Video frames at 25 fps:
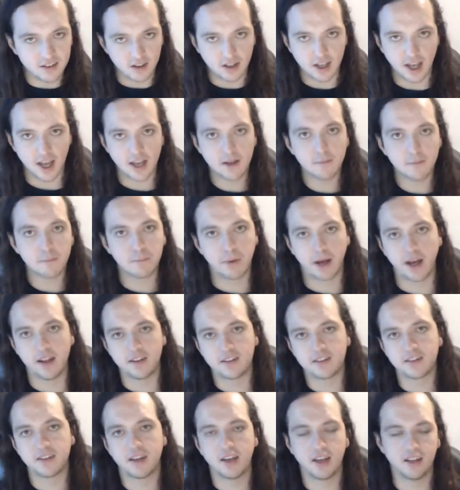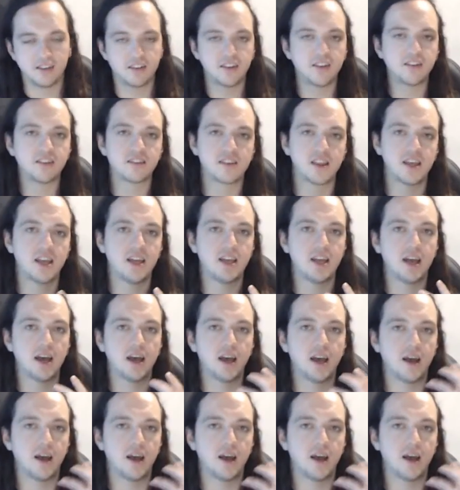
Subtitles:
okay, but this is the,